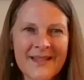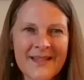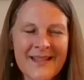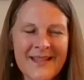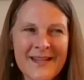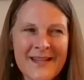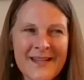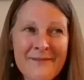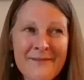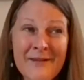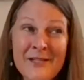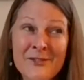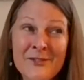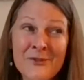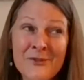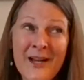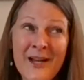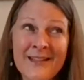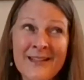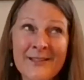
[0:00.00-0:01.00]
And I
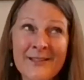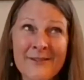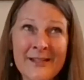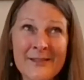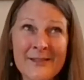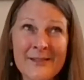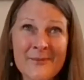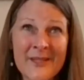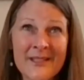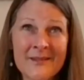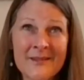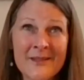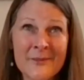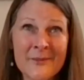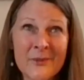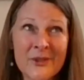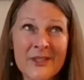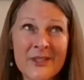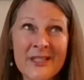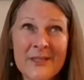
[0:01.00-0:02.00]
do highly recommend the
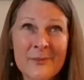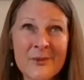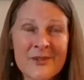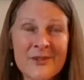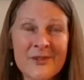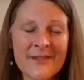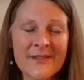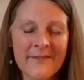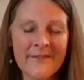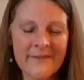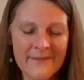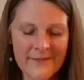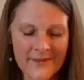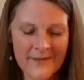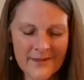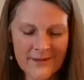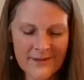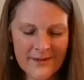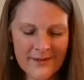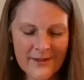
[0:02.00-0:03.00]
book Keepers of
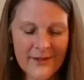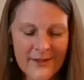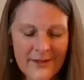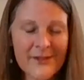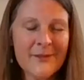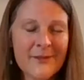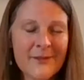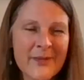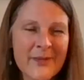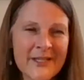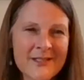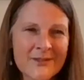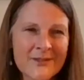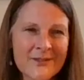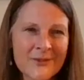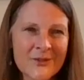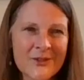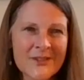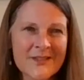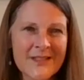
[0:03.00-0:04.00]
the Garden by
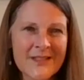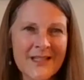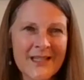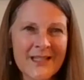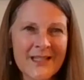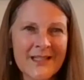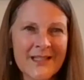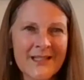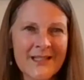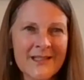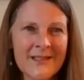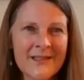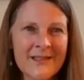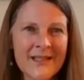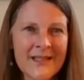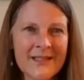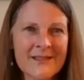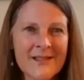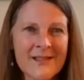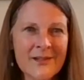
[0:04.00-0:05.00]
Dolores Cannon, and
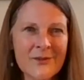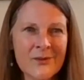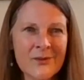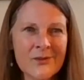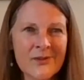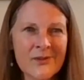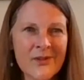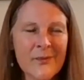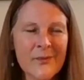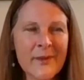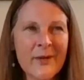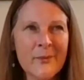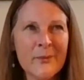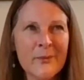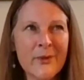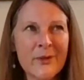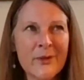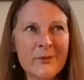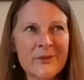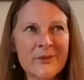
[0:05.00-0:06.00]
that's at Ozark Mountain
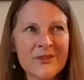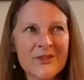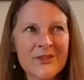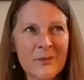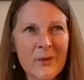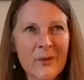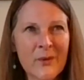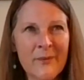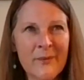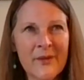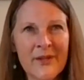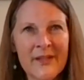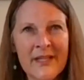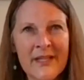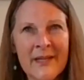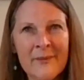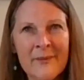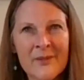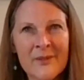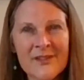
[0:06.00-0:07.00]
Publishing, probably on
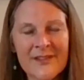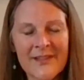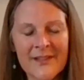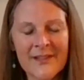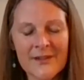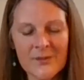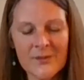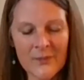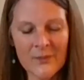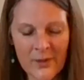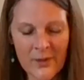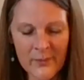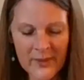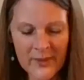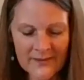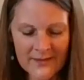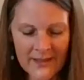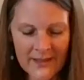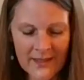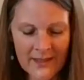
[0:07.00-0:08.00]
Amazon as well,
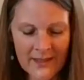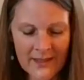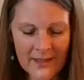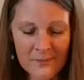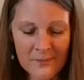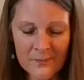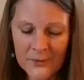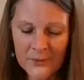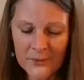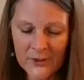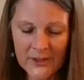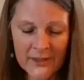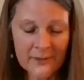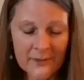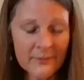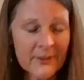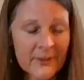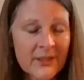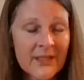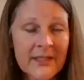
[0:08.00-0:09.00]
because, and I'm putting a
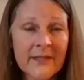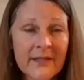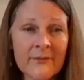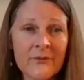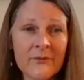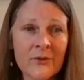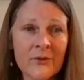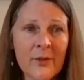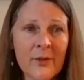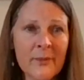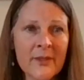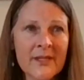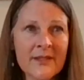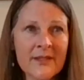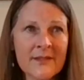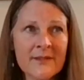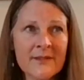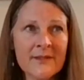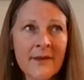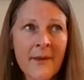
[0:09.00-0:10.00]
plug in for it
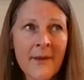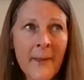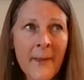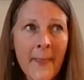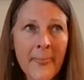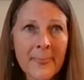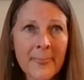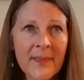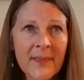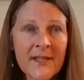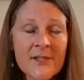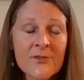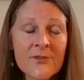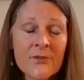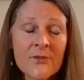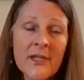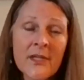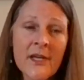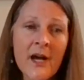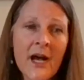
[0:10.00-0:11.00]
because it's
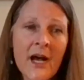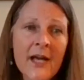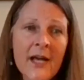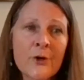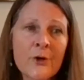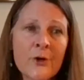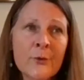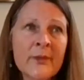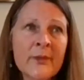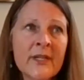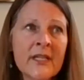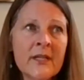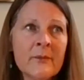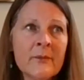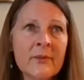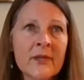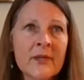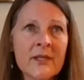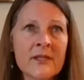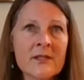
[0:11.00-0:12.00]
really eye-opening,
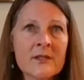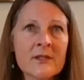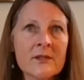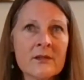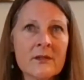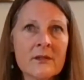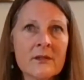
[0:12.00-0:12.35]
but it's